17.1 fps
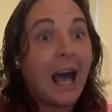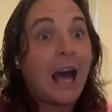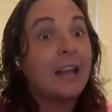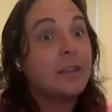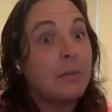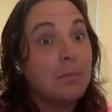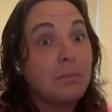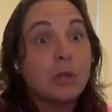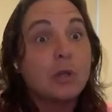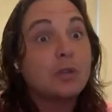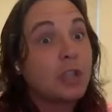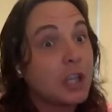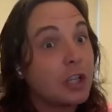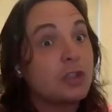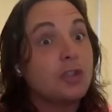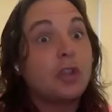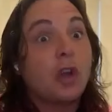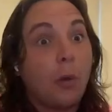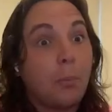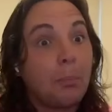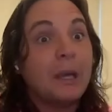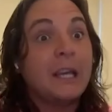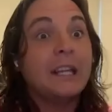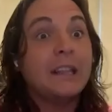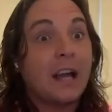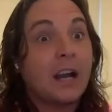And the music has not
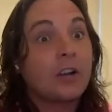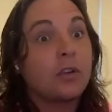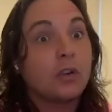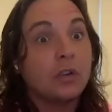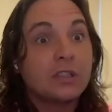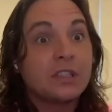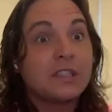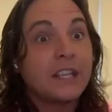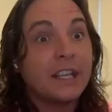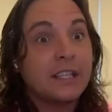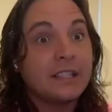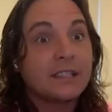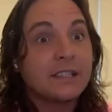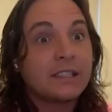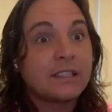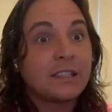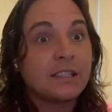been that good since.